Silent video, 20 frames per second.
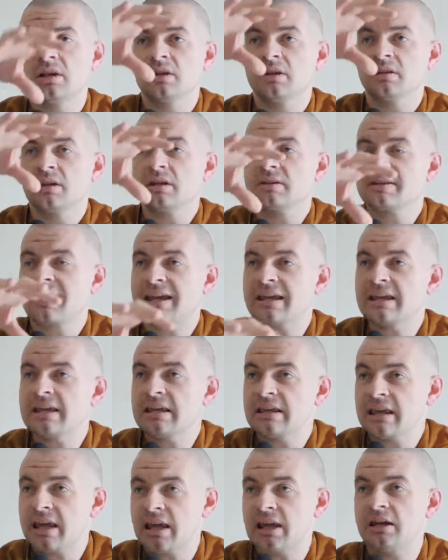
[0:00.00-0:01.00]
They're
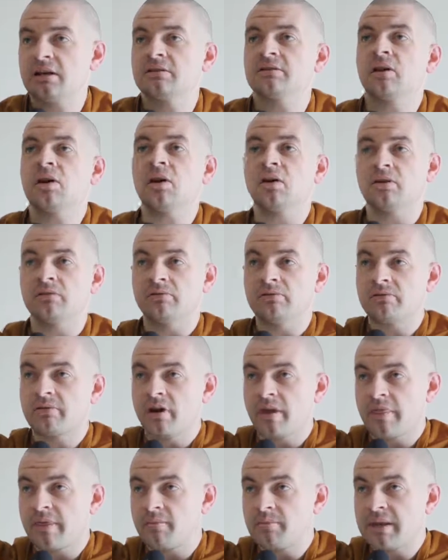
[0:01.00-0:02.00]
taking care of
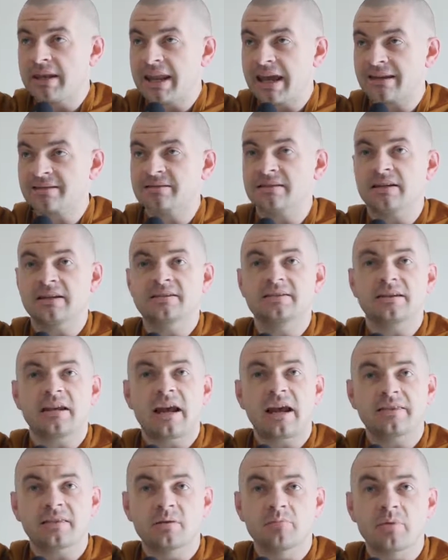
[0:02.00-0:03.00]
the monastics
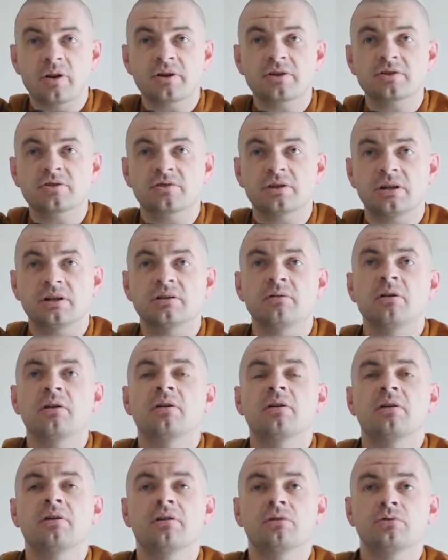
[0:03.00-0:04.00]
at the monastery
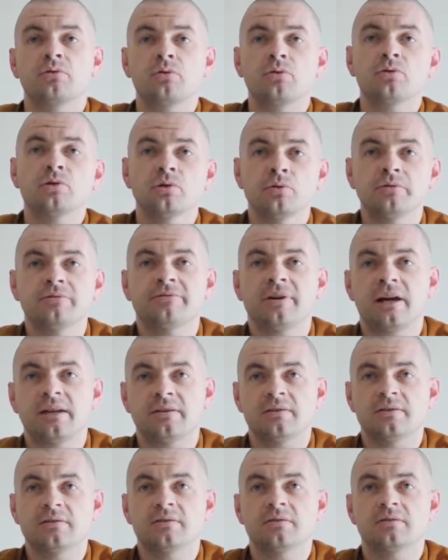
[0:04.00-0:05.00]
through your
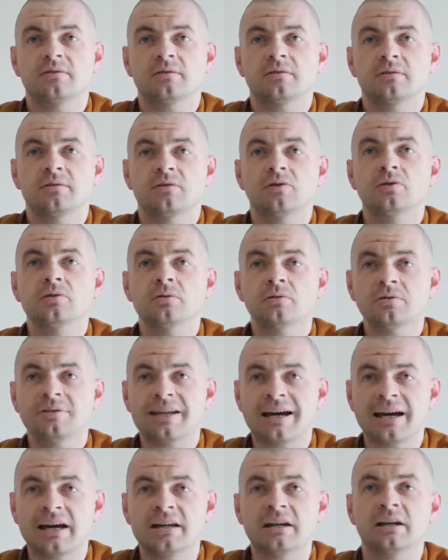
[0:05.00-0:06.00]
funds. Your
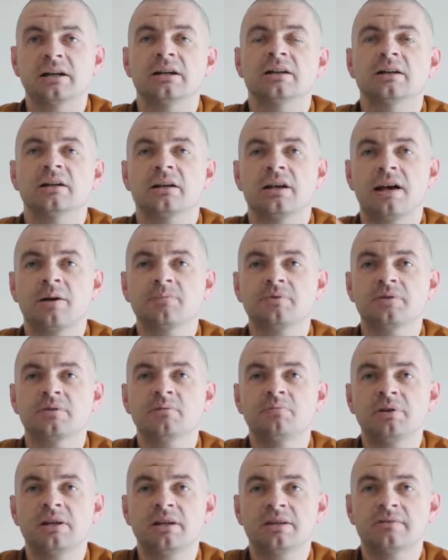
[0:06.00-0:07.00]
dana comes to
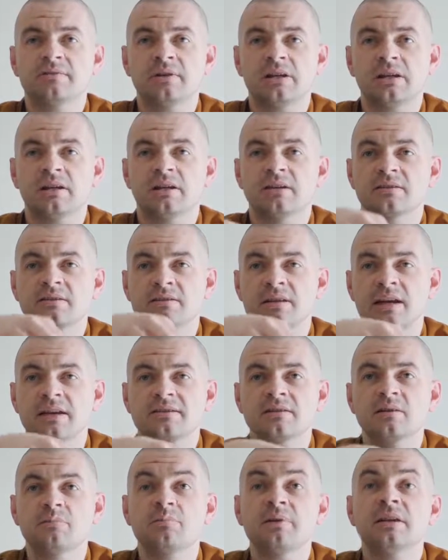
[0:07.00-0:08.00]
the BSV, stays
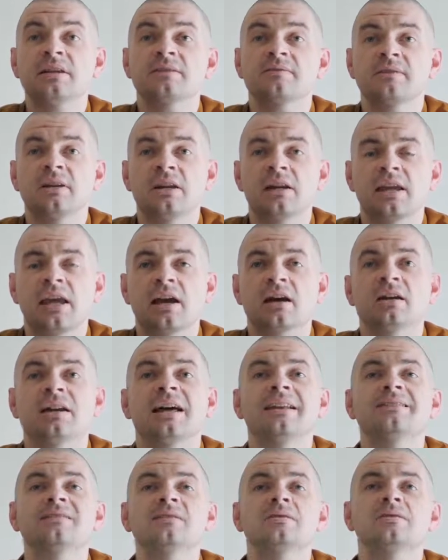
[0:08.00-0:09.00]
in the BSV account
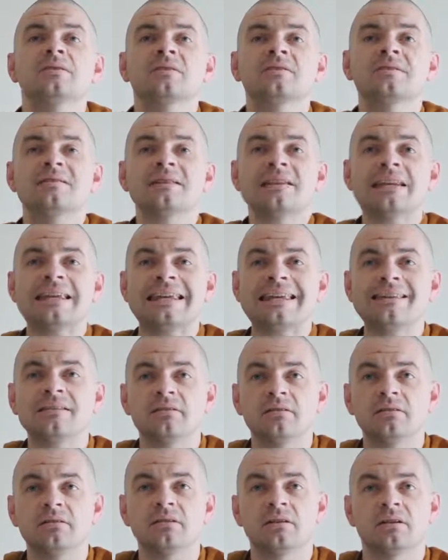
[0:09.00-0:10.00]
until it's
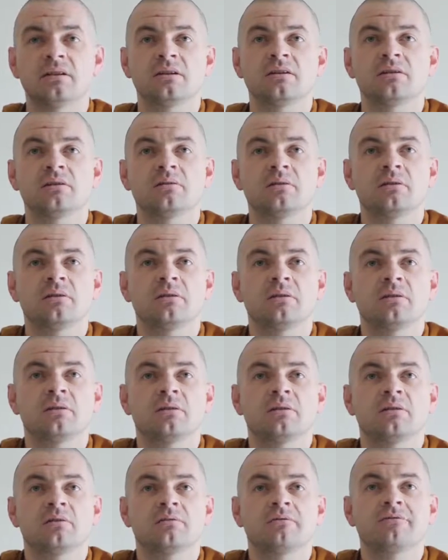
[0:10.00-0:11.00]
needed
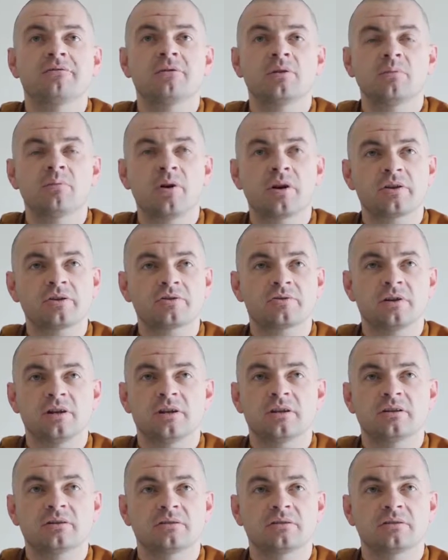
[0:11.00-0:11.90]
for the monastery,